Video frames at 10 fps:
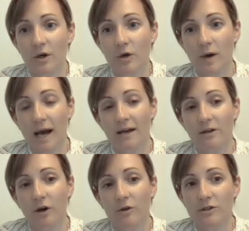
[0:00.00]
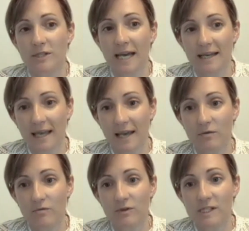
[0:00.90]
who are going to take
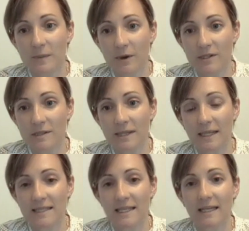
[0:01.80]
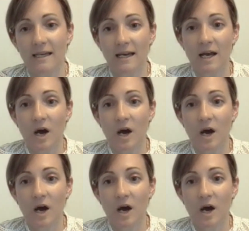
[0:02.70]
that responsibility